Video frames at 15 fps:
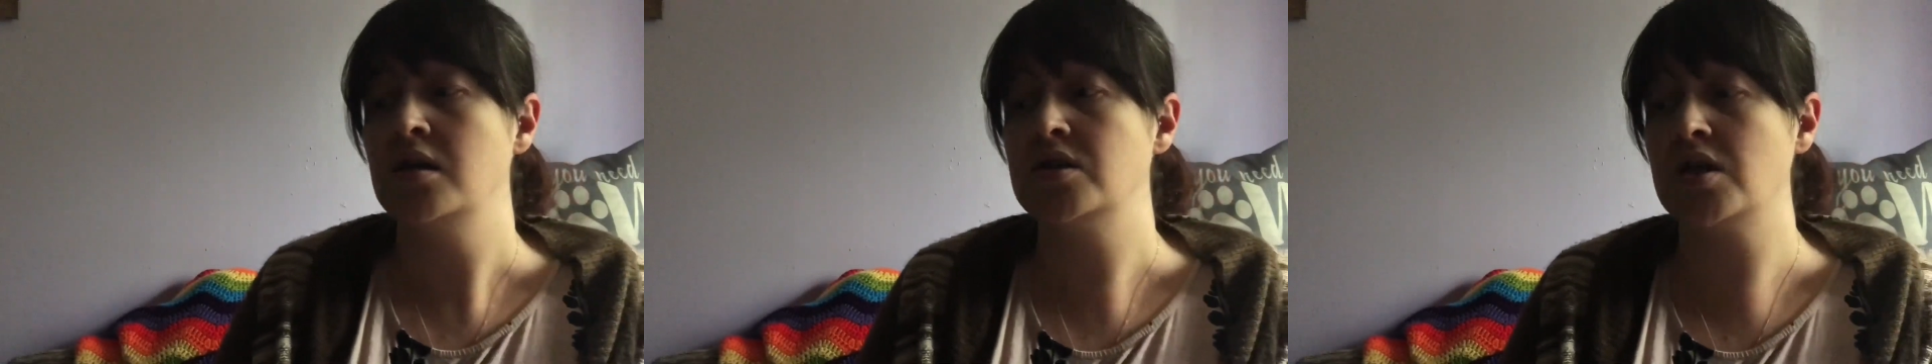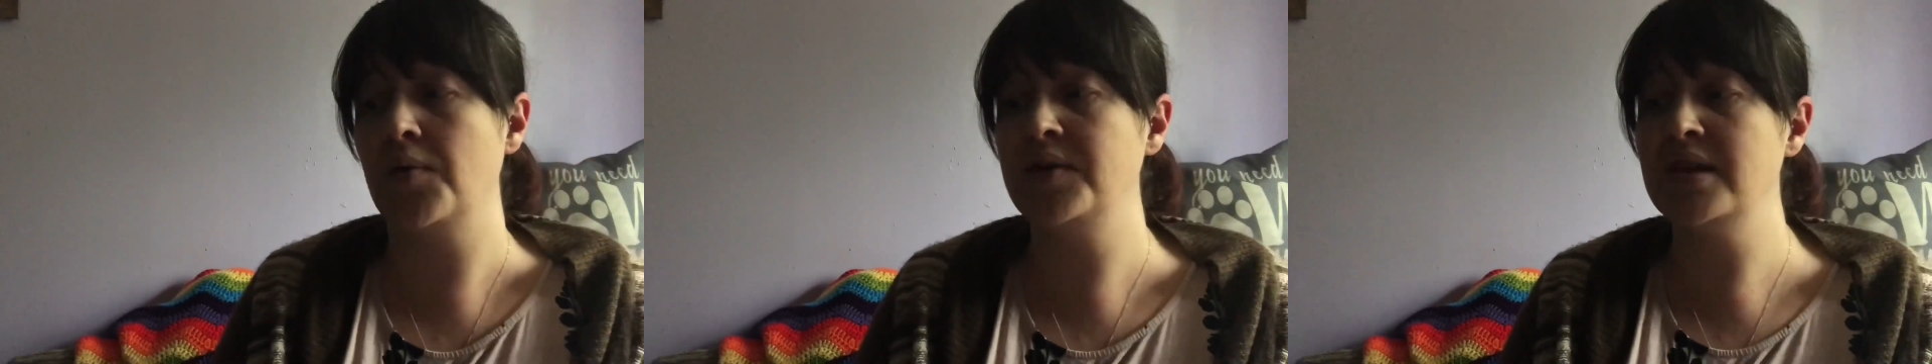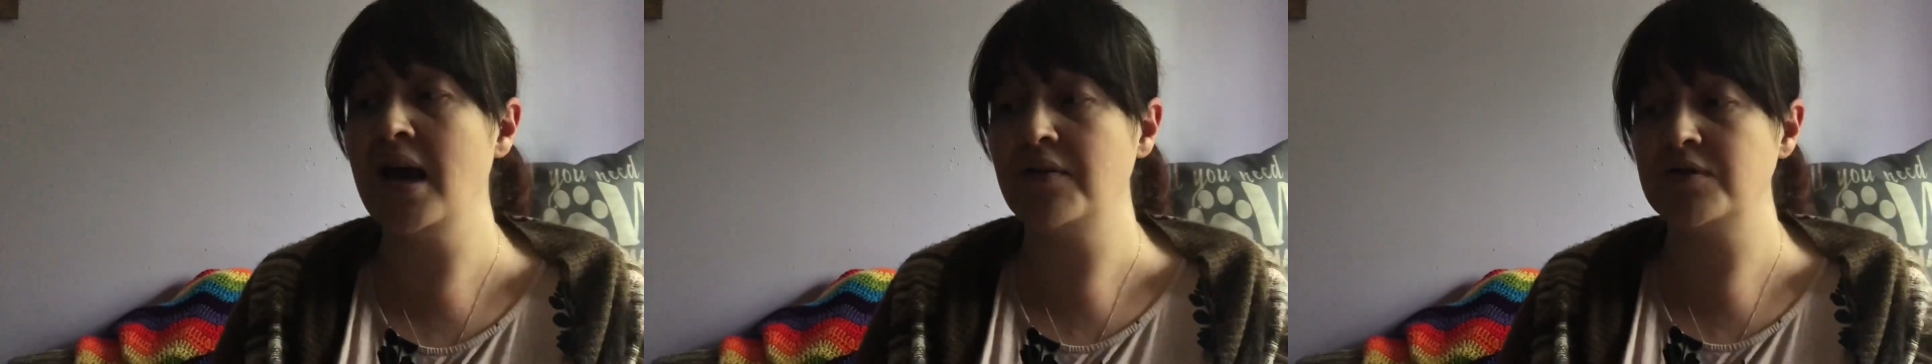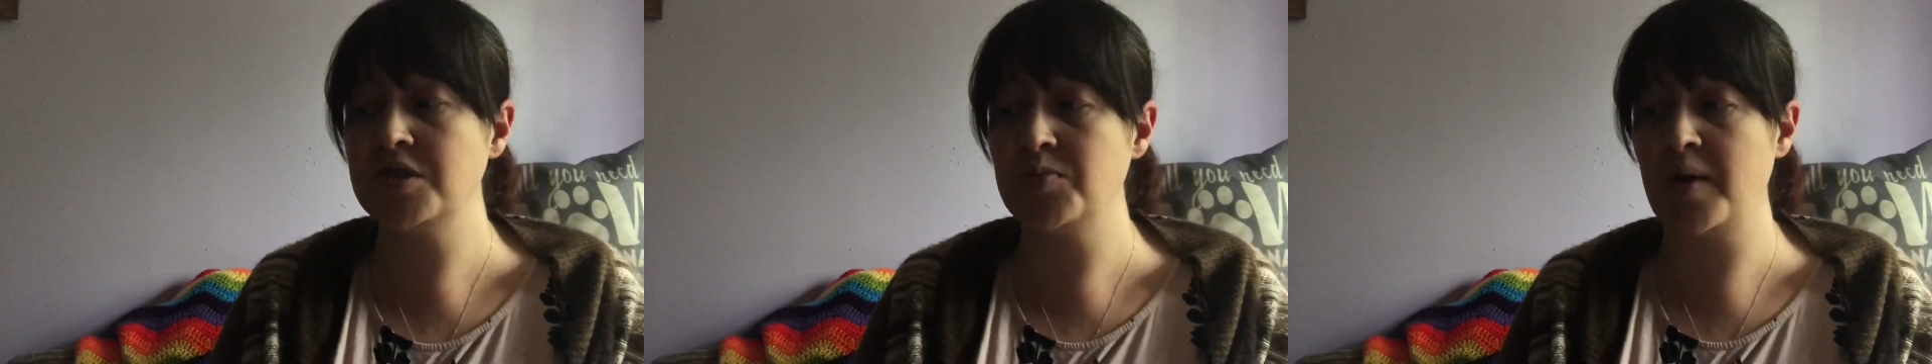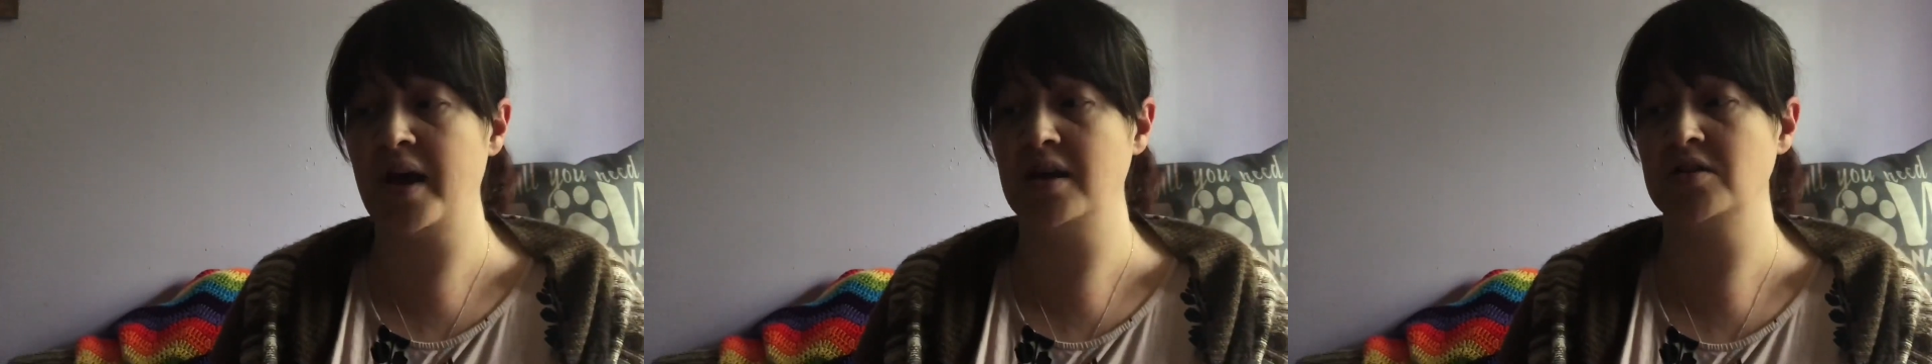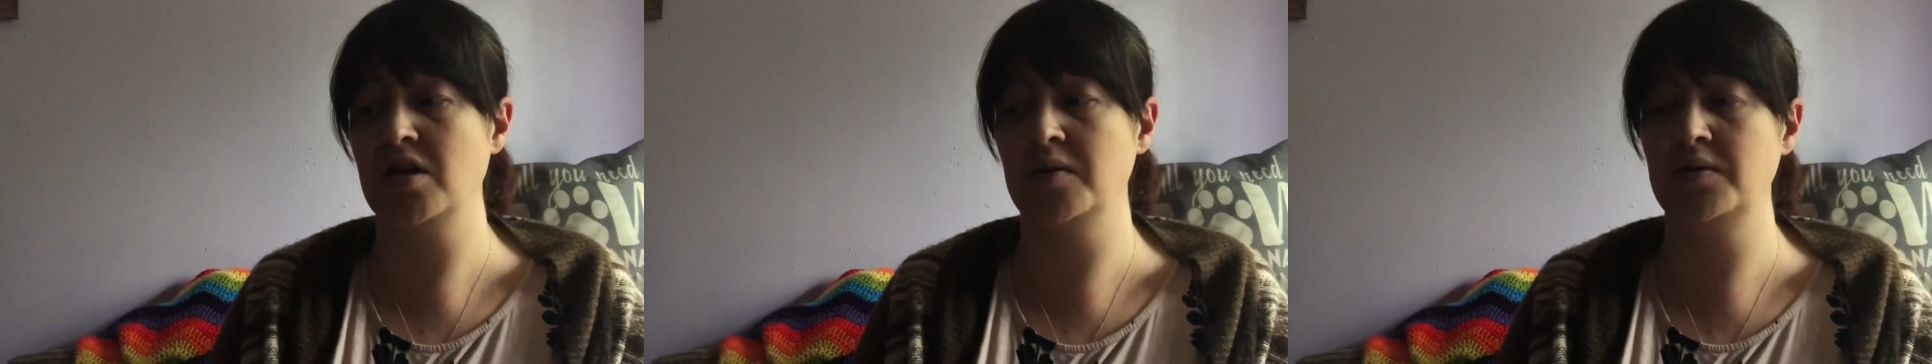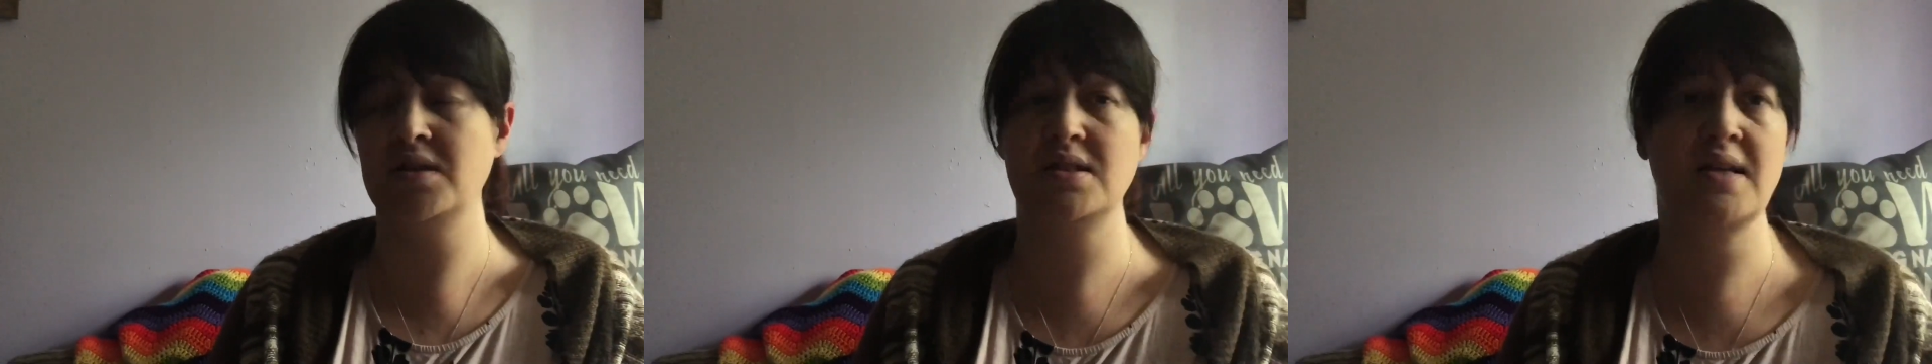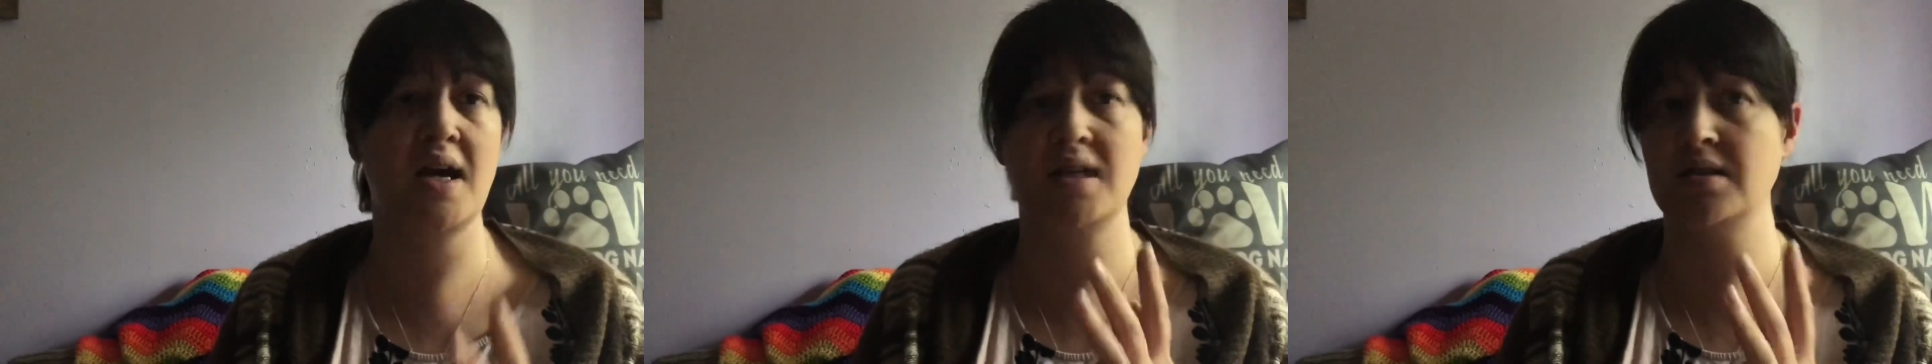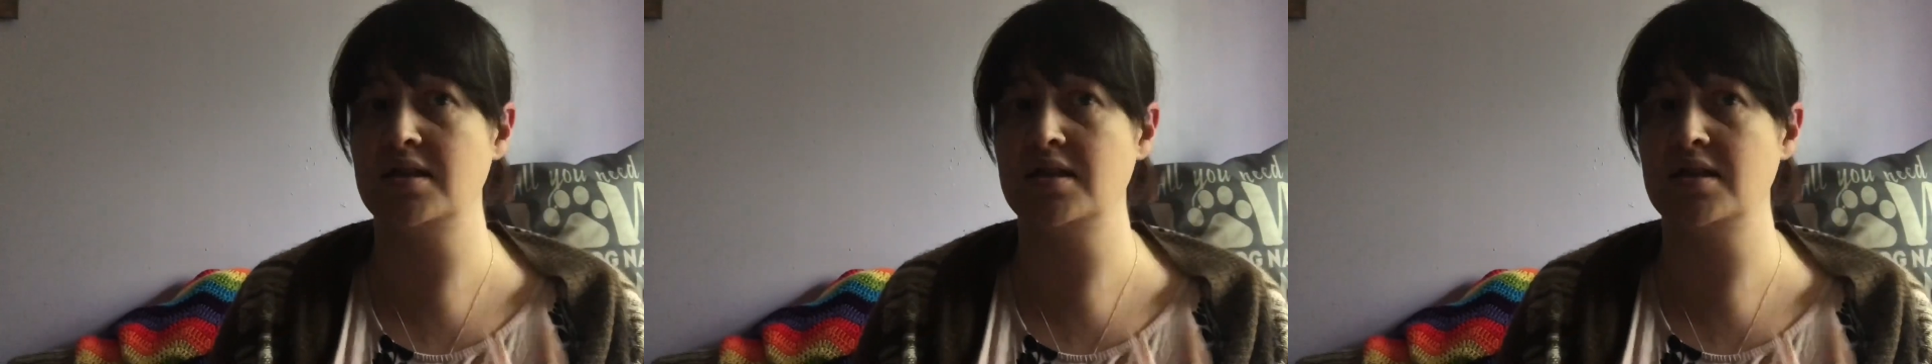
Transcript: So in that respect, I would say